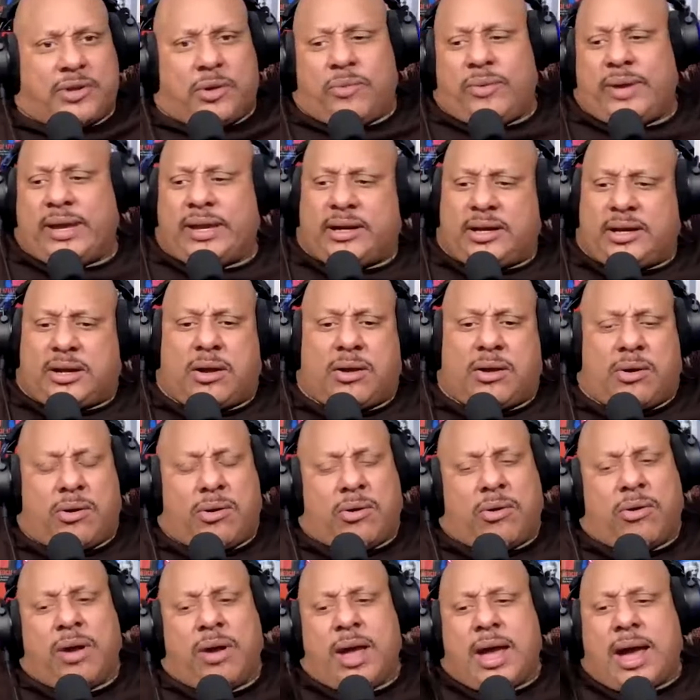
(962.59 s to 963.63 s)
nowhere to
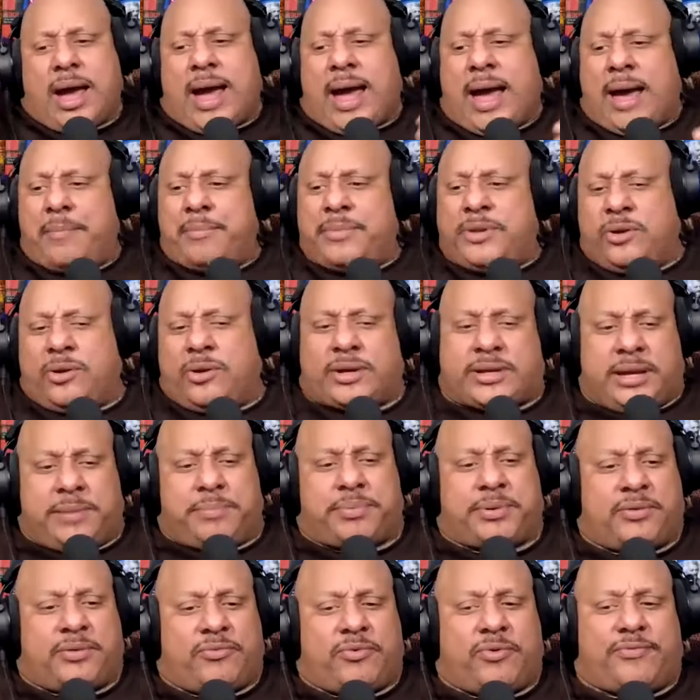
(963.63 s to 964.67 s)
go. I'm you're
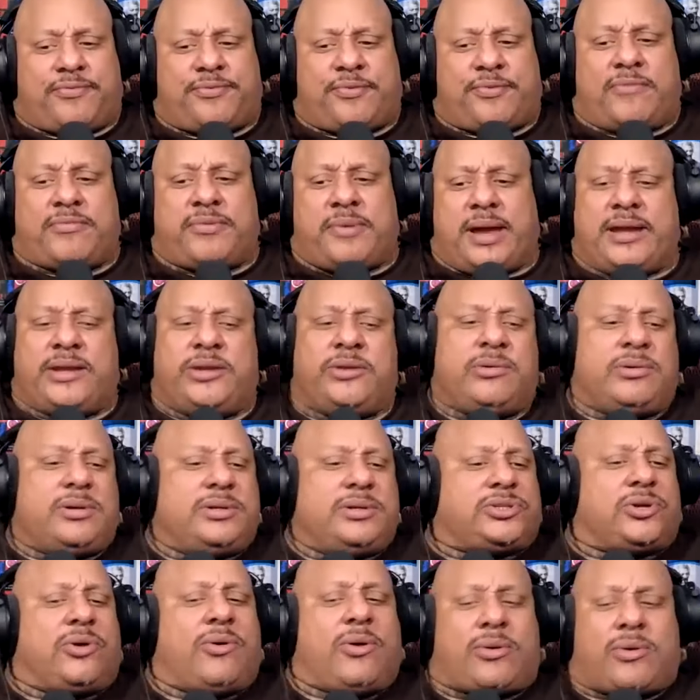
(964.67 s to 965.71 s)
keeping a roof over my. You
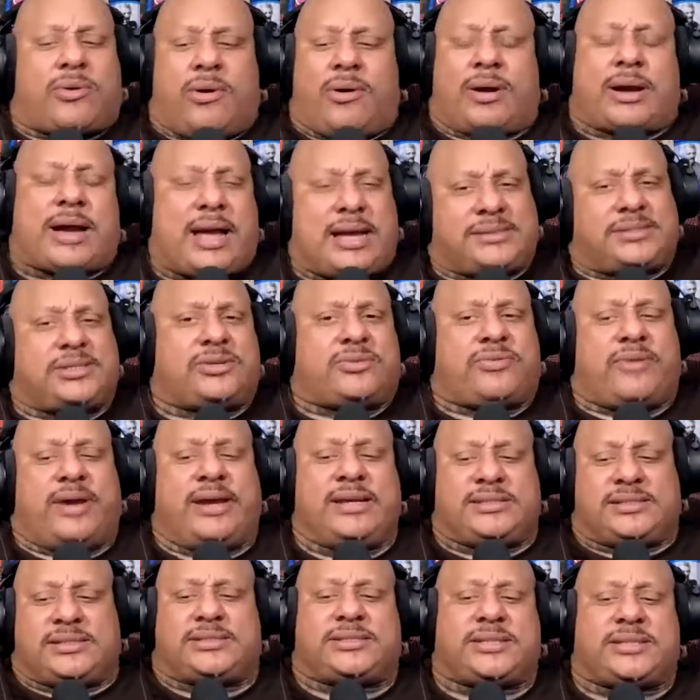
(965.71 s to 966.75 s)
can talk all kinds of
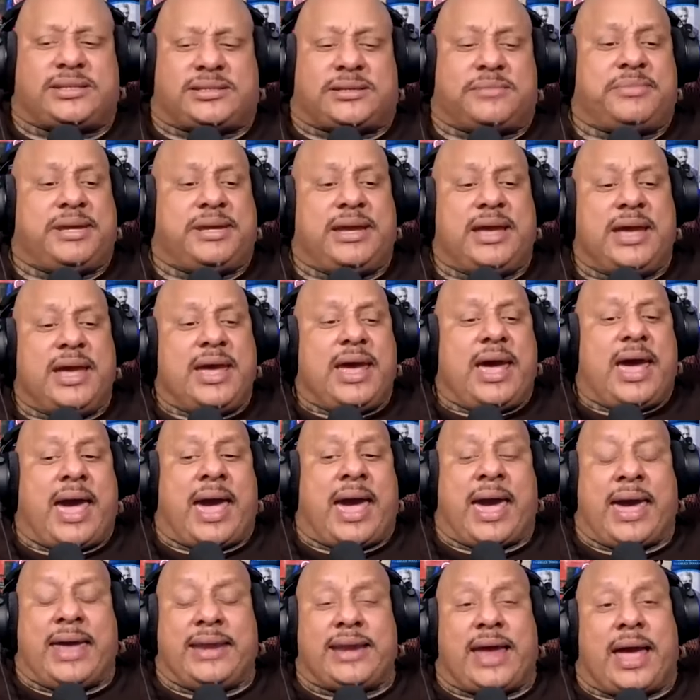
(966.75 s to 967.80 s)
crazy shit to me,
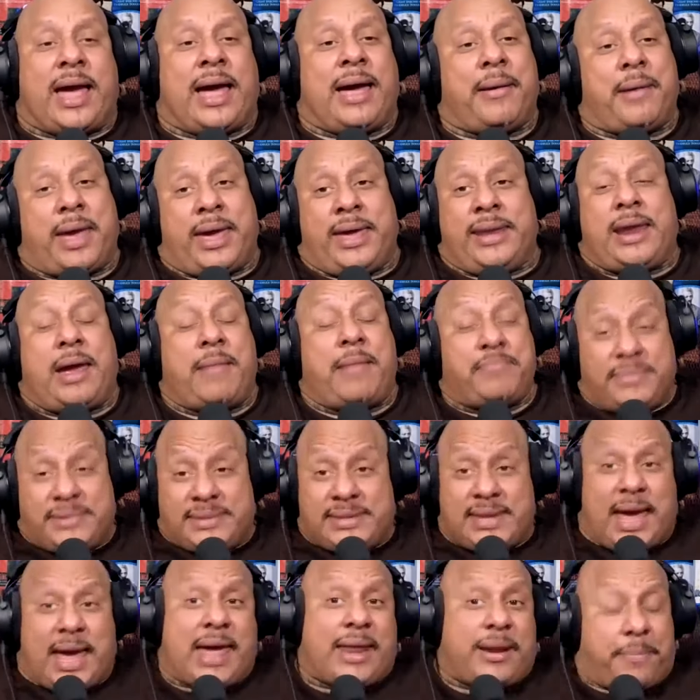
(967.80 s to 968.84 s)
and I and
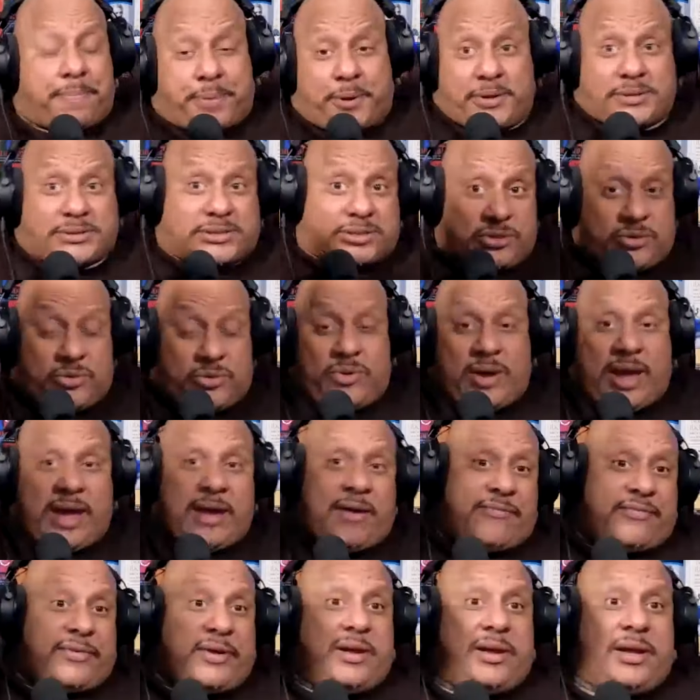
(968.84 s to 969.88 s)
I'm not a person who
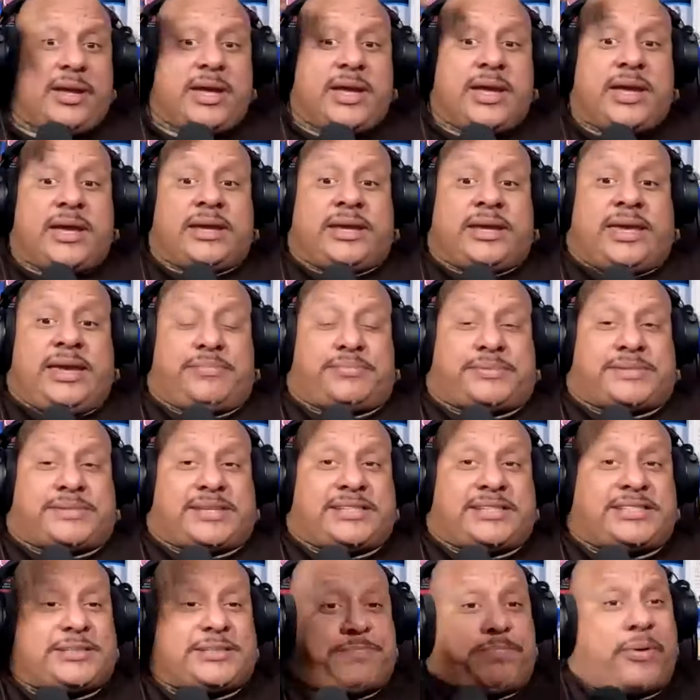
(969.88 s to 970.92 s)
ever keeps a
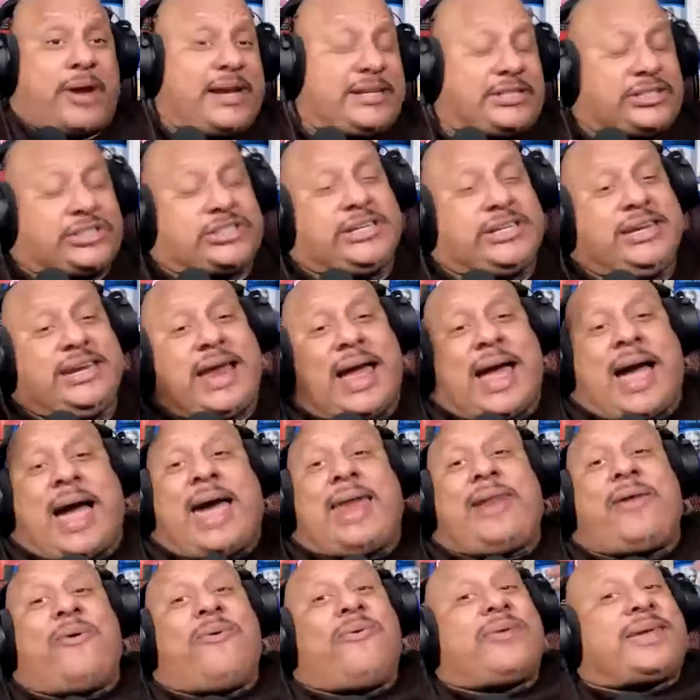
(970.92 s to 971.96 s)
spreadsheet.
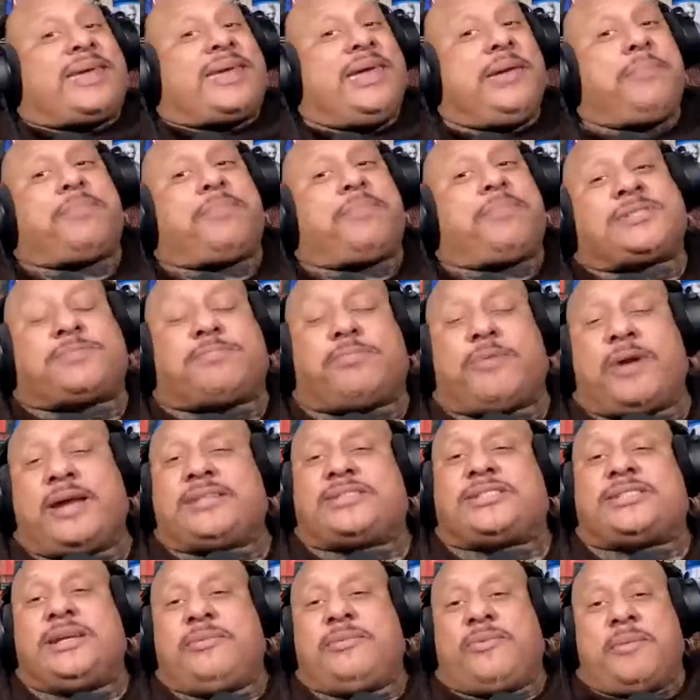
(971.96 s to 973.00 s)
I don't keep a
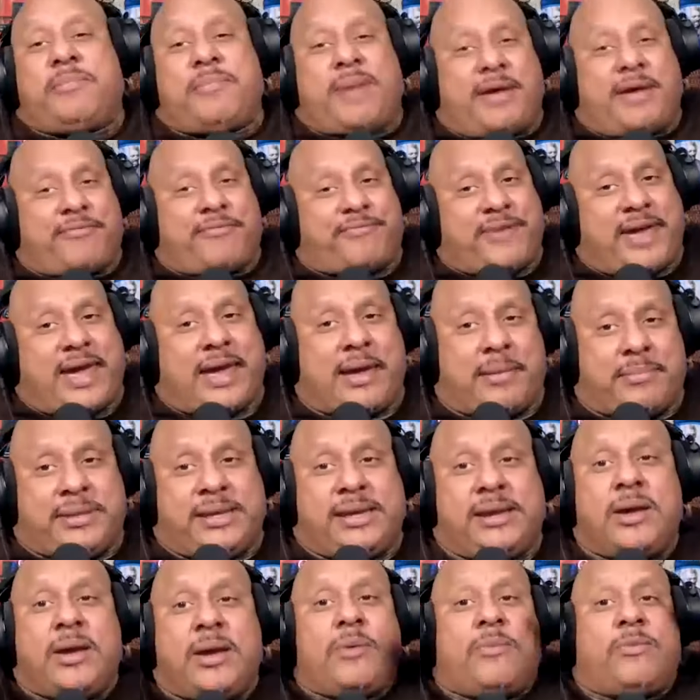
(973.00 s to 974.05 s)
spreadsheet with my
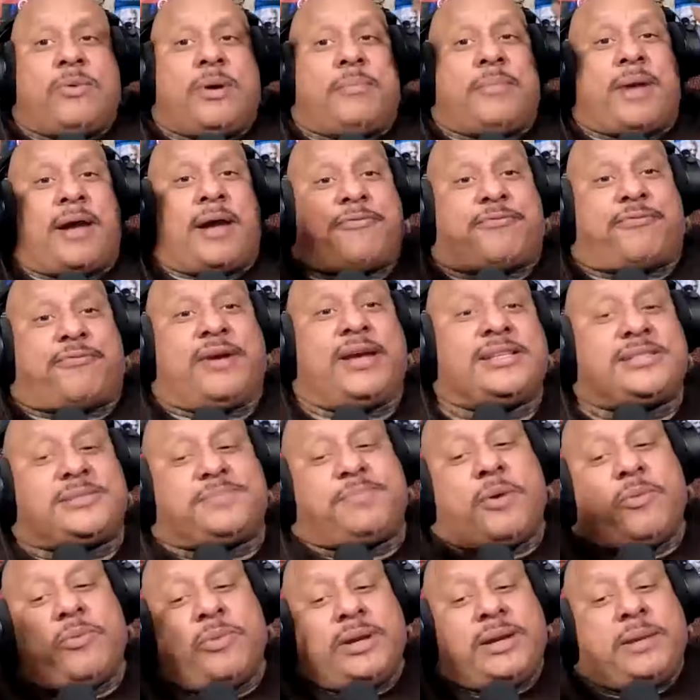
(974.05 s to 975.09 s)
family, with my friends,
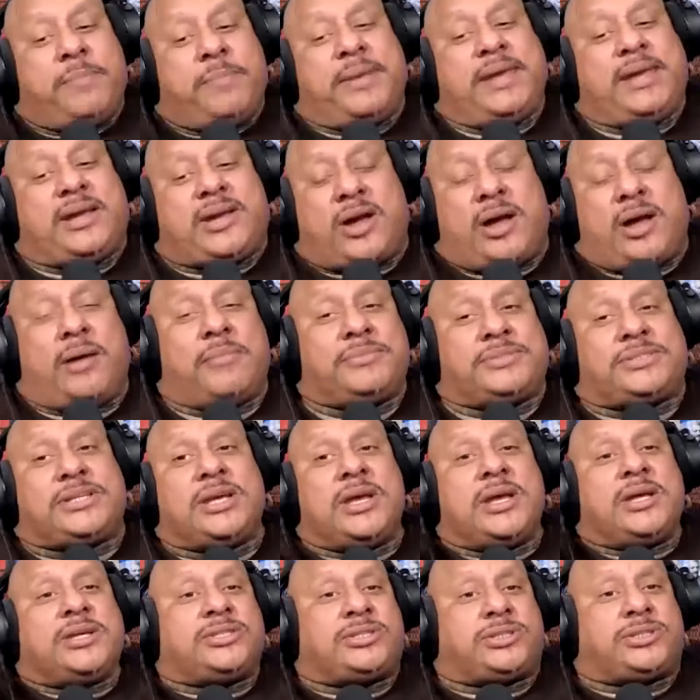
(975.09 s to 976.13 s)
but when it becomes
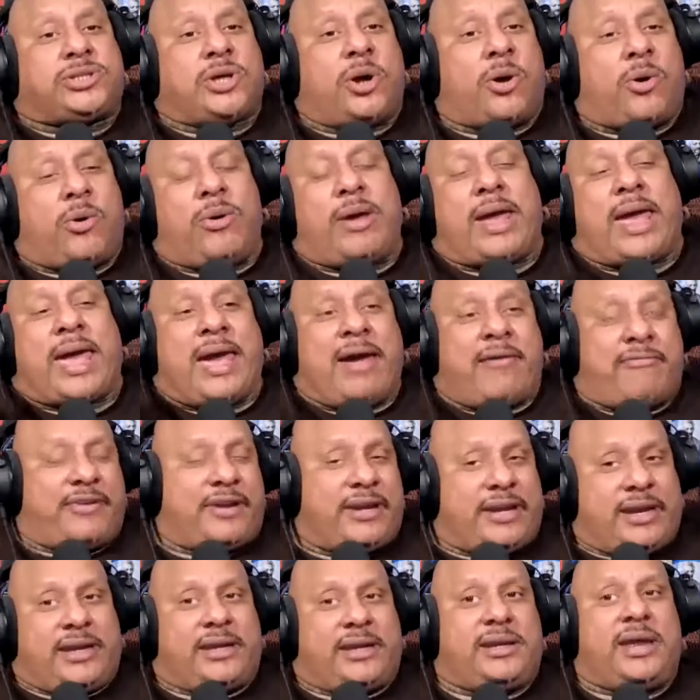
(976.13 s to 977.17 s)
so
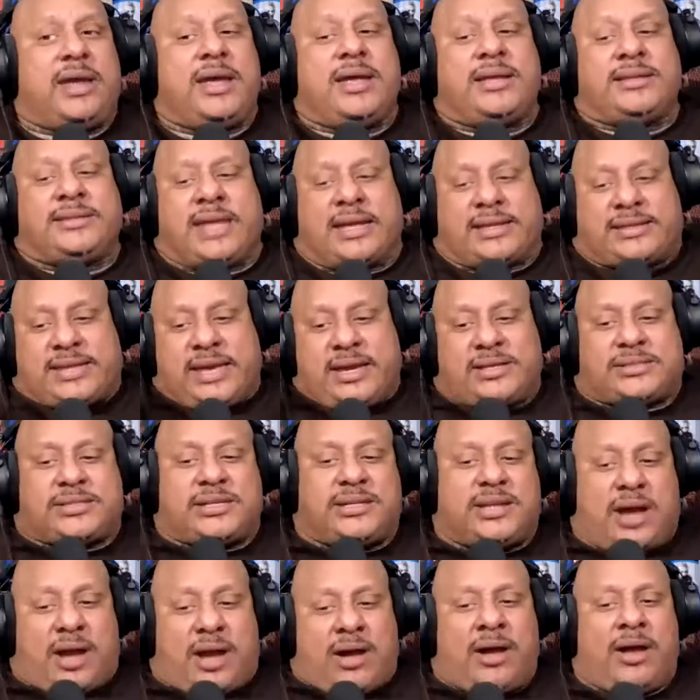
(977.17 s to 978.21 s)
evident that there's
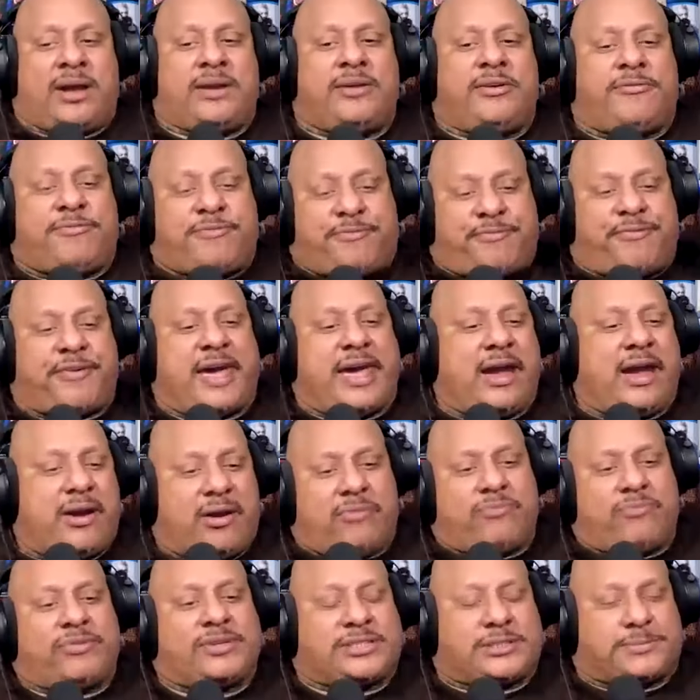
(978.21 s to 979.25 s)
an
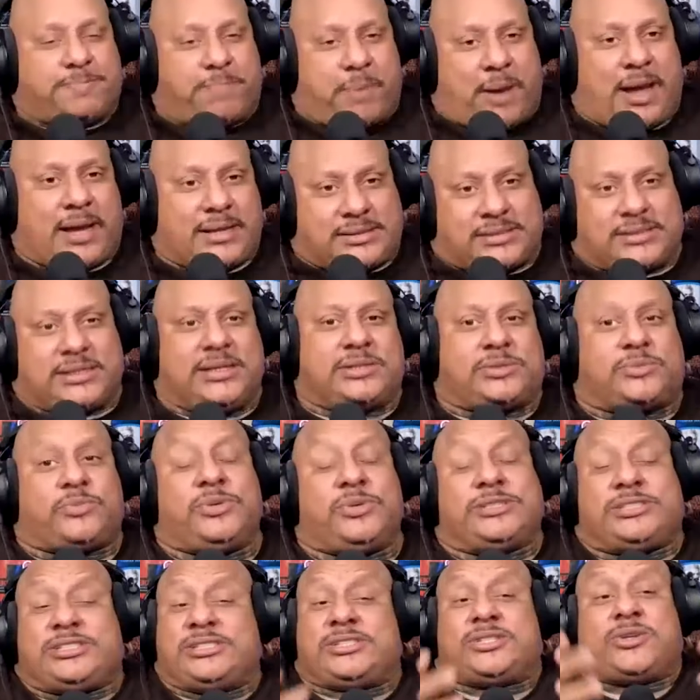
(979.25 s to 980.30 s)
unfair response to this,
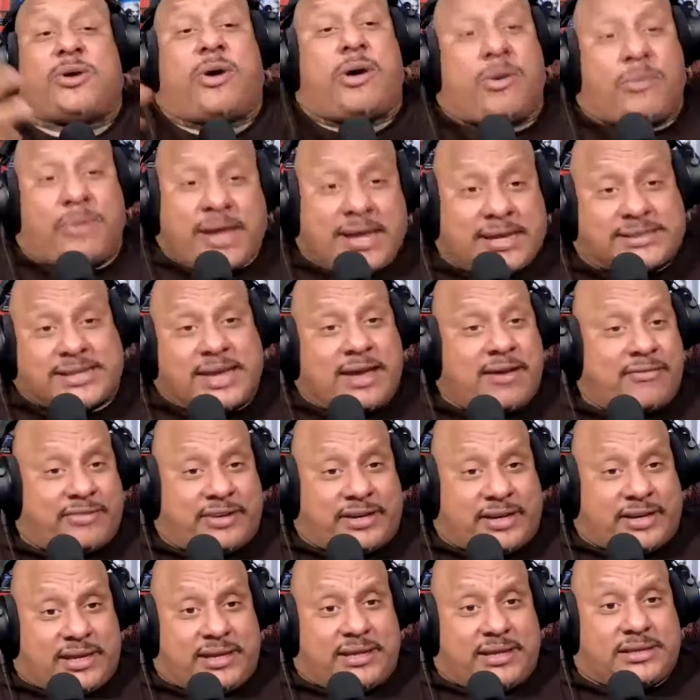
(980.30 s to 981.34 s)
which is always
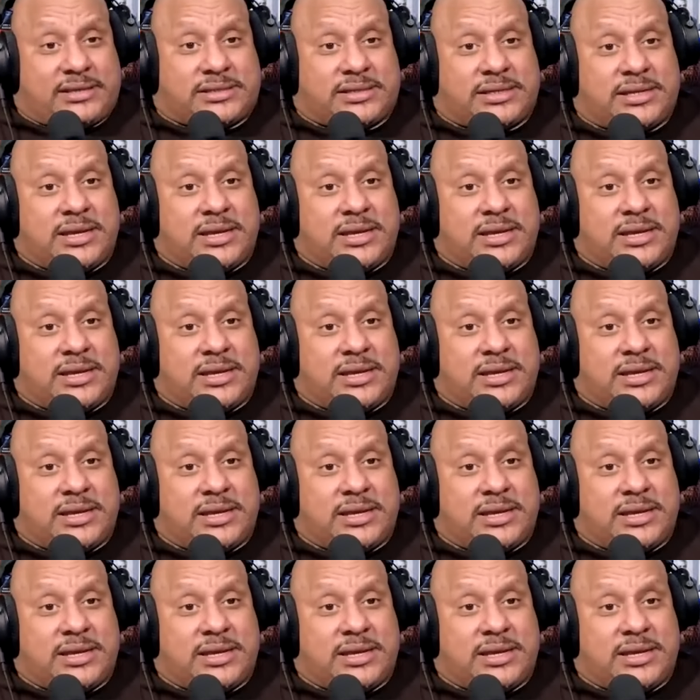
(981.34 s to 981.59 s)
evident.